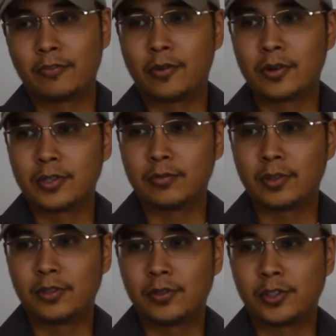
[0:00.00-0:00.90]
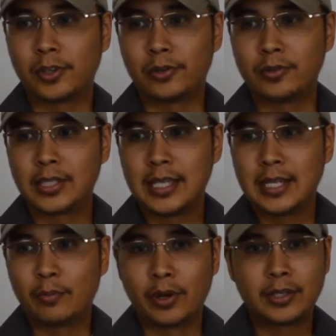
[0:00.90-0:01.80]
of course, and once you chose,
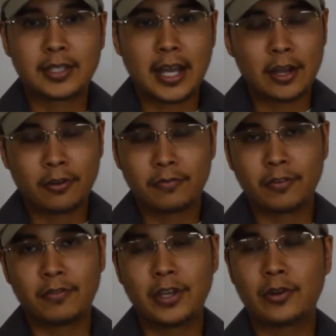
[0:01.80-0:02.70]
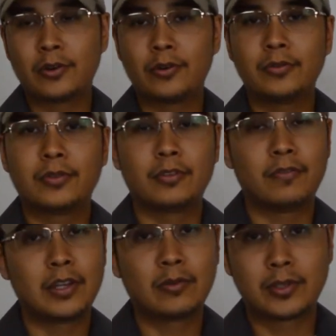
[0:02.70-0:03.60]
bring the title of your vehicle. Your
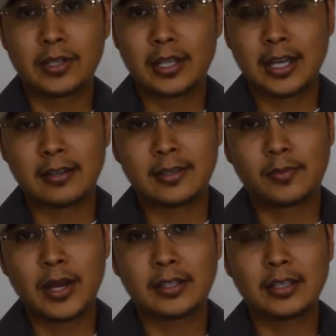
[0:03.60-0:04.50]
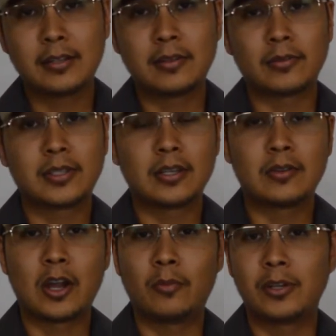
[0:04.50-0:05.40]
vehicle is going to get inspected. They'll tell
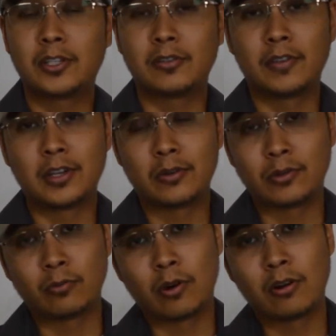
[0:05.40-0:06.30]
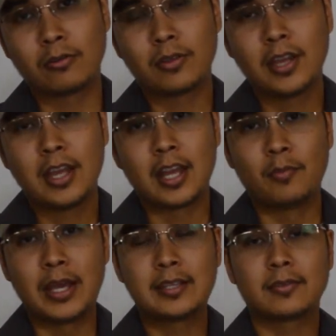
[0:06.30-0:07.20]
you how much your vehicle is worth,
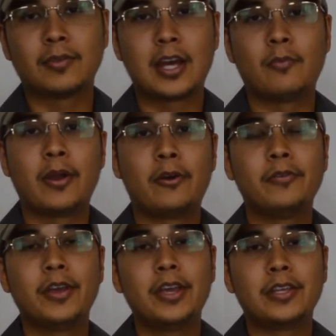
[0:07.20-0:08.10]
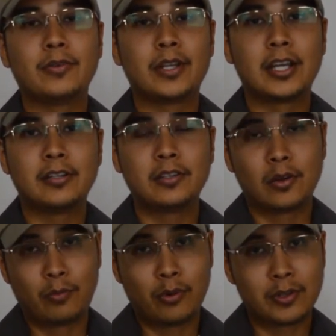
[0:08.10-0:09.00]
and based on that amount, you'll get
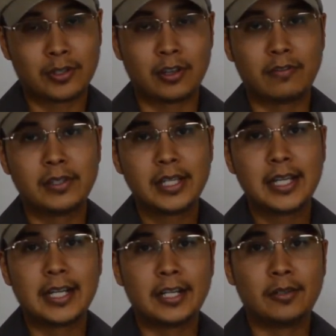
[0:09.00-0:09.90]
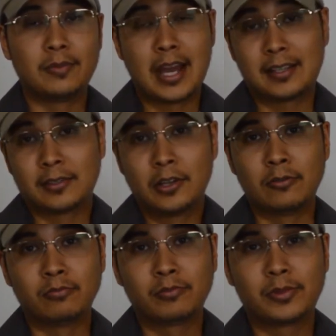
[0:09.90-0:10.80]
a portion of it as a loan,